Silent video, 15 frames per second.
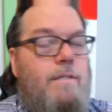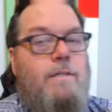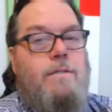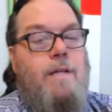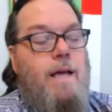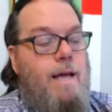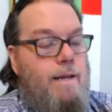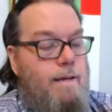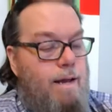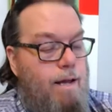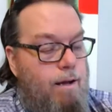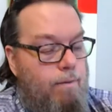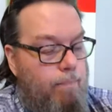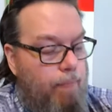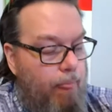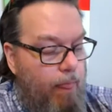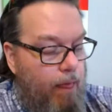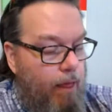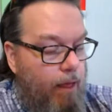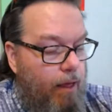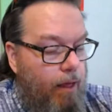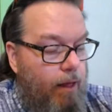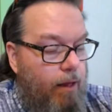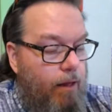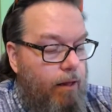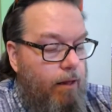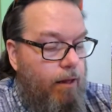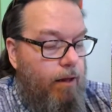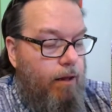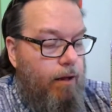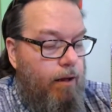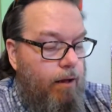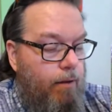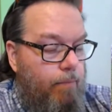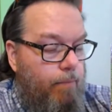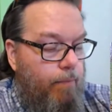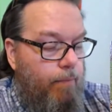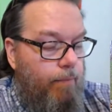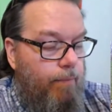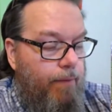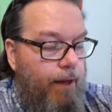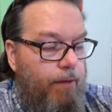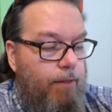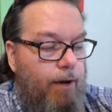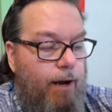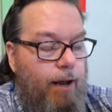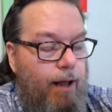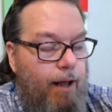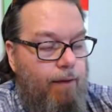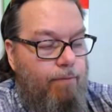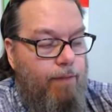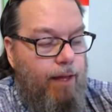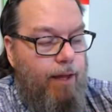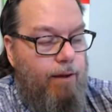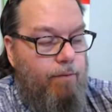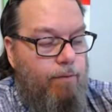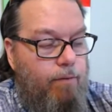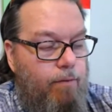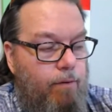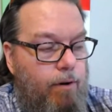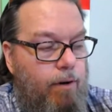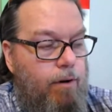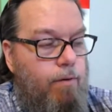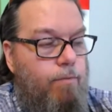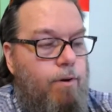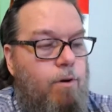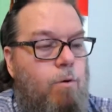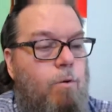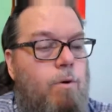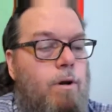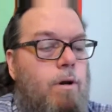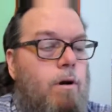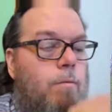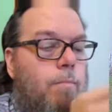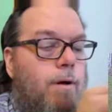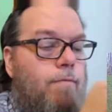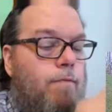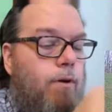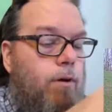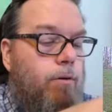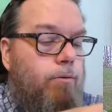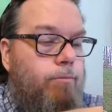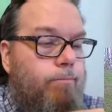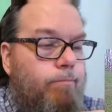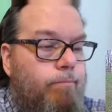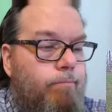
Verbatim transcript: is that? Now, um, now that I have that uh, recorded on my phone,